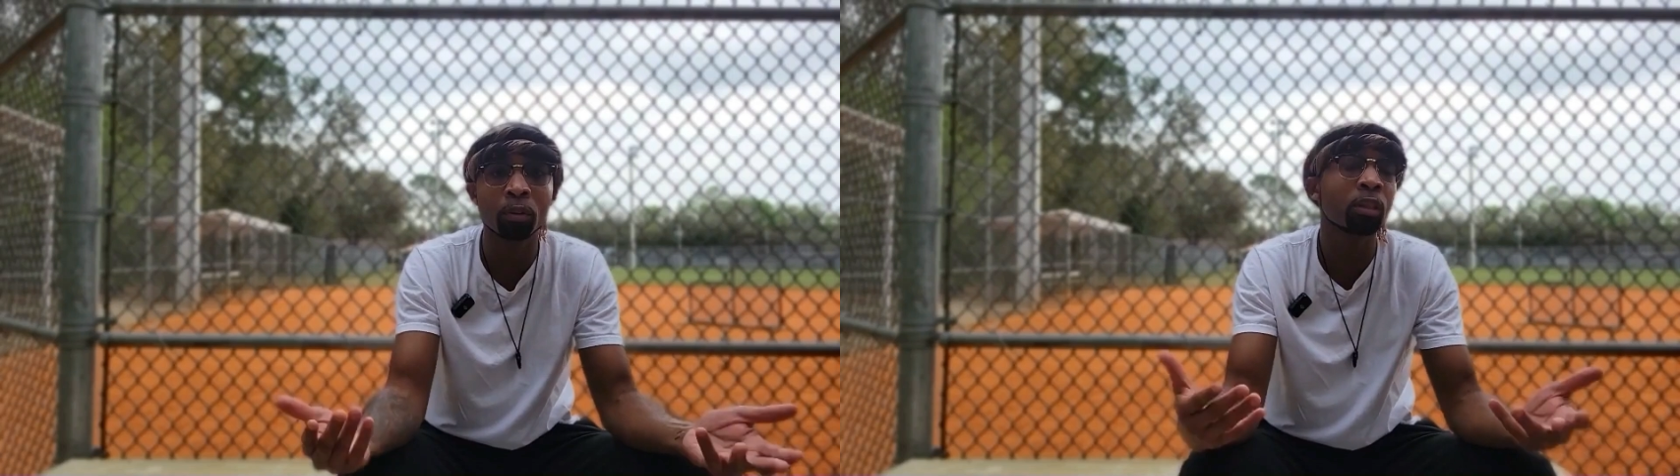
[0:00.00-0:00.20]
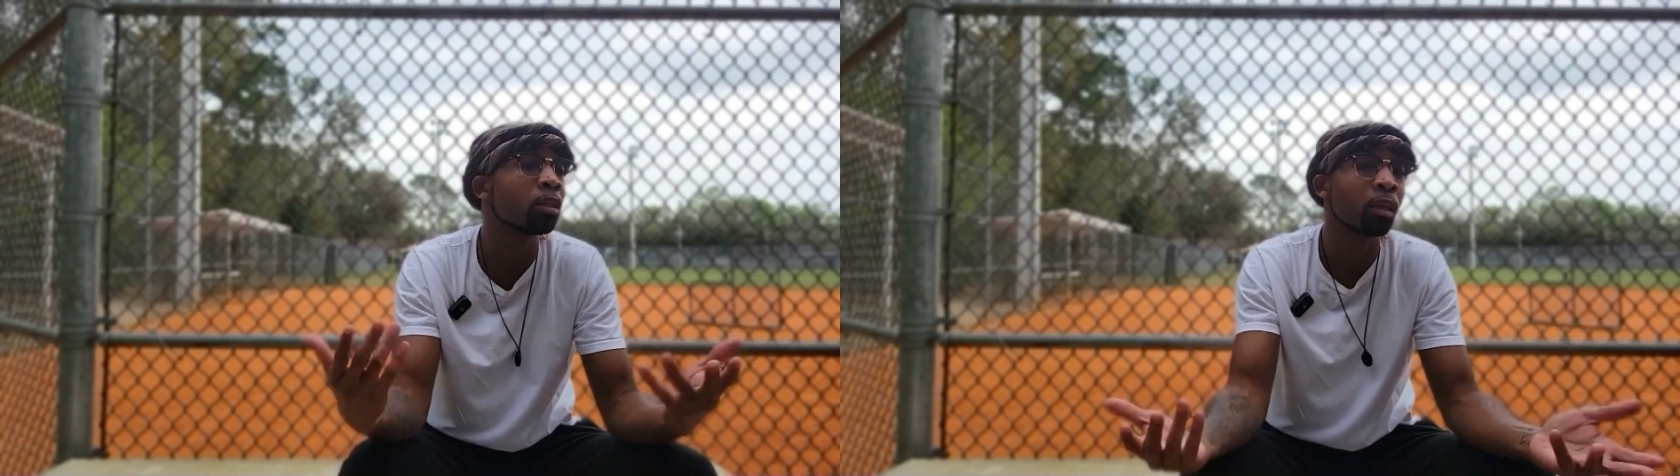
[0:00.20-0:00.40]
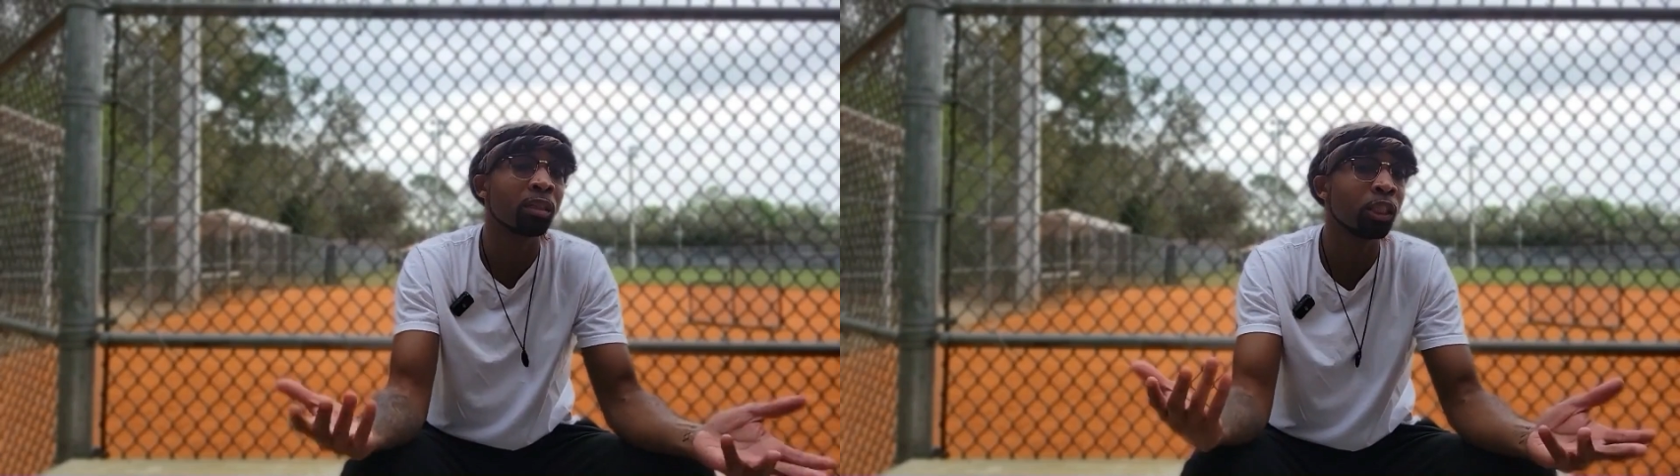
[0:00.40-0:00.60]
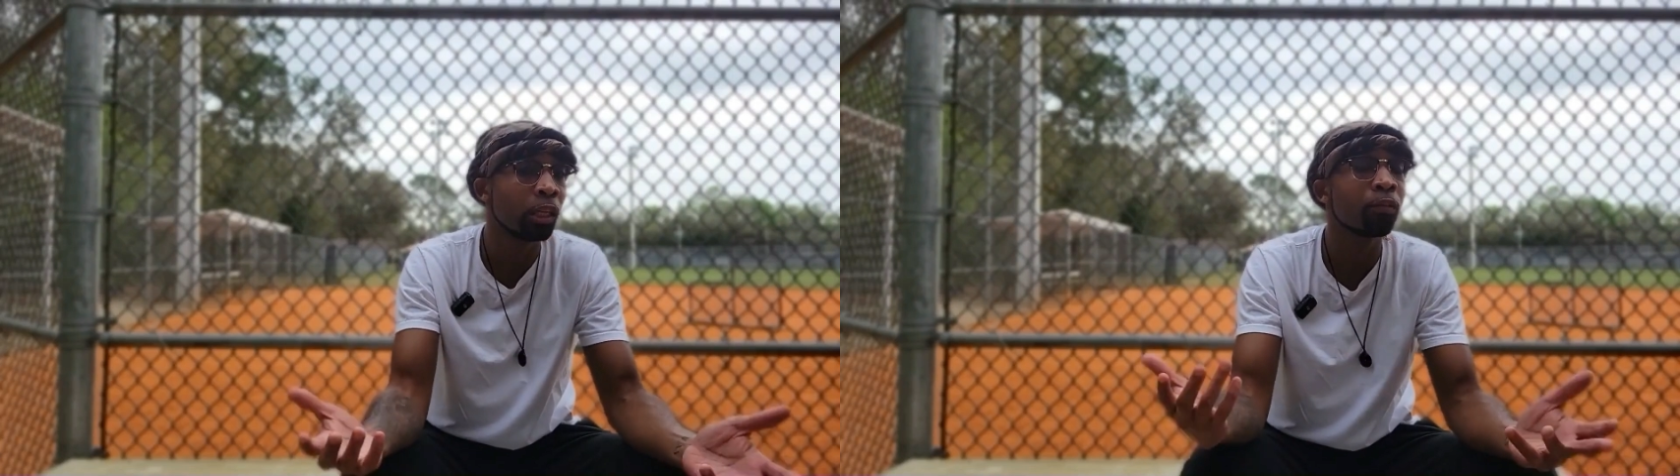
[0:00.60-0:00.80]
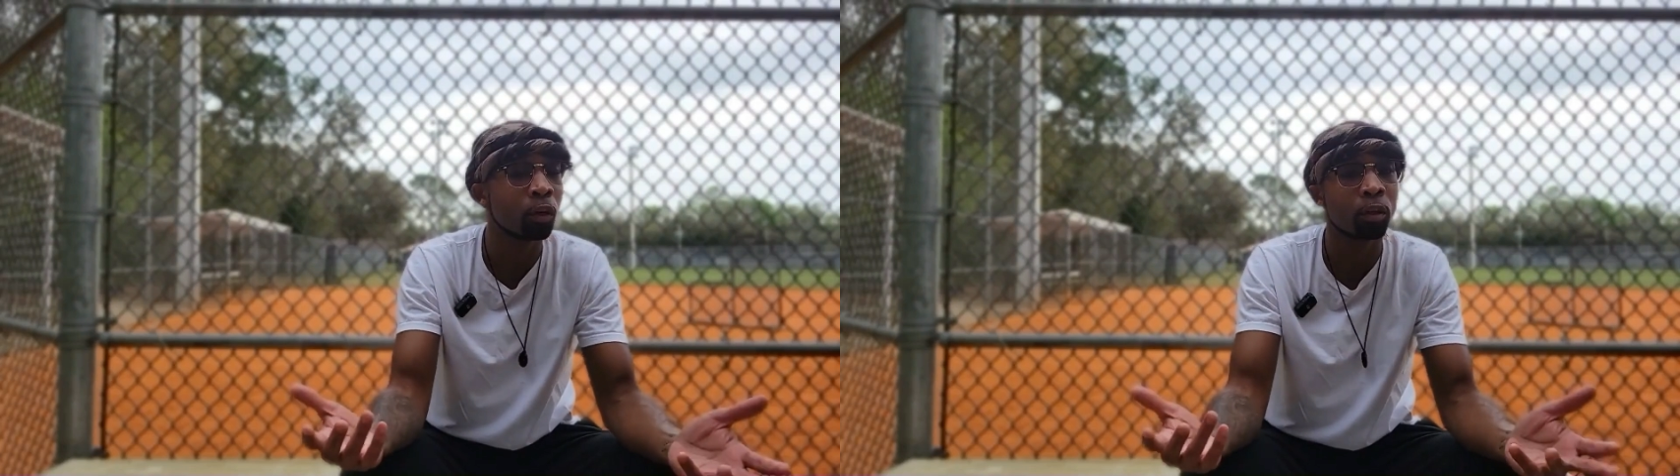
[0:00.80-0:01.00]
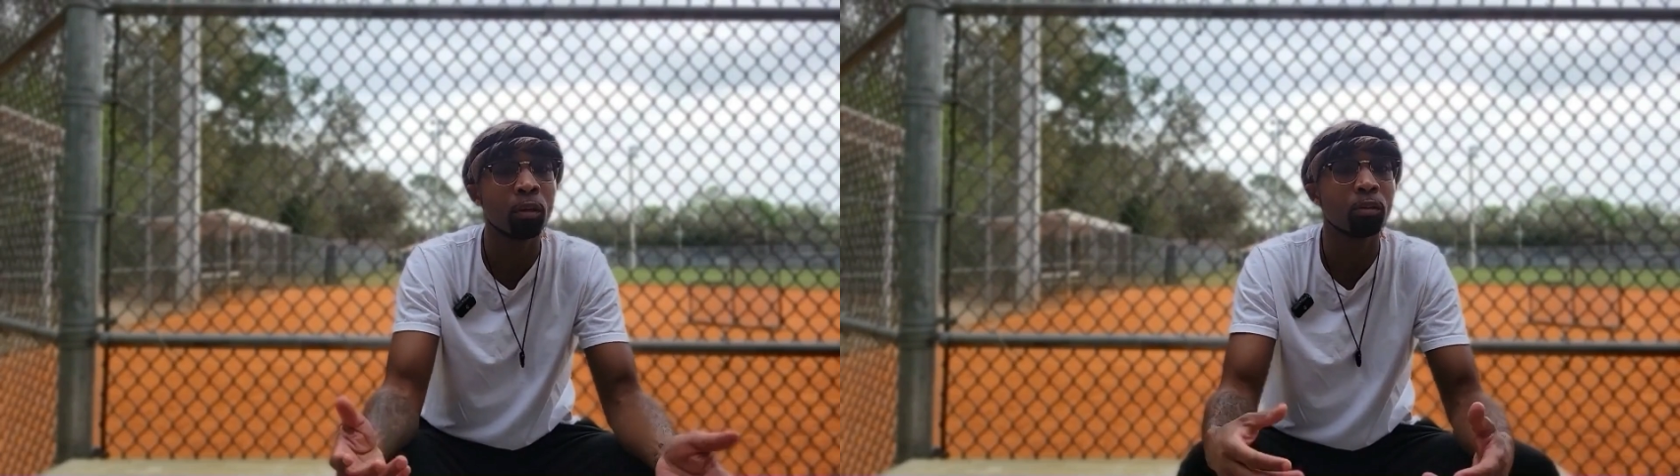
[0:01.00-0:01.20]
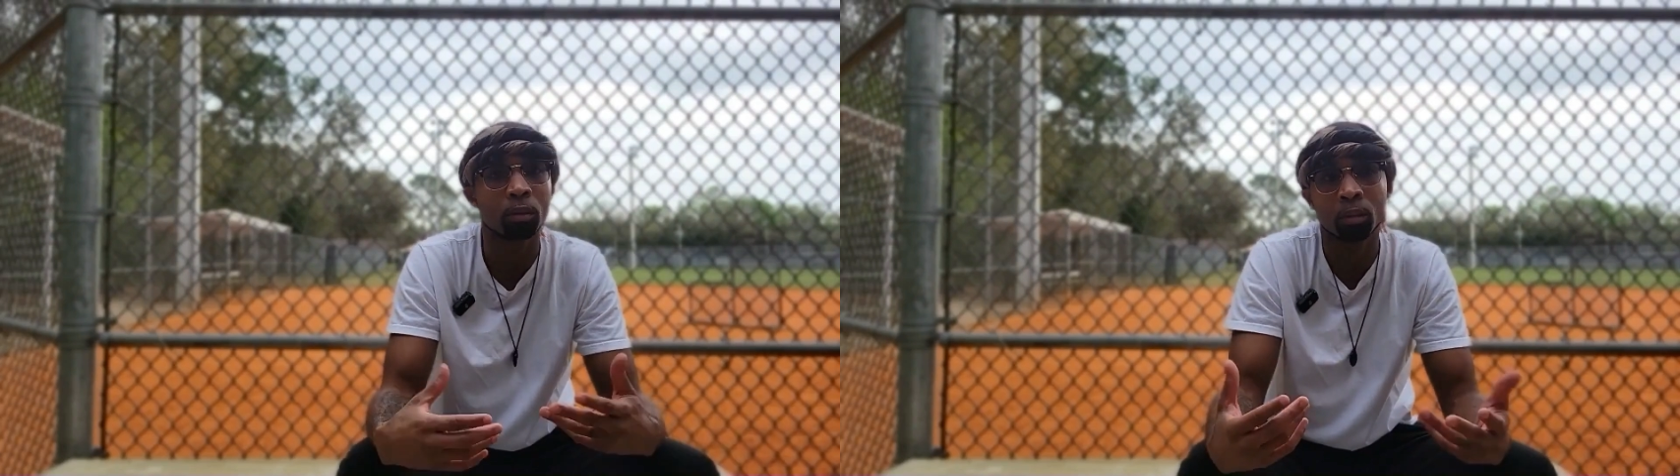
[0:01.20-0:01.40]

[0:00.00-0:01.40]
to achieve our goals,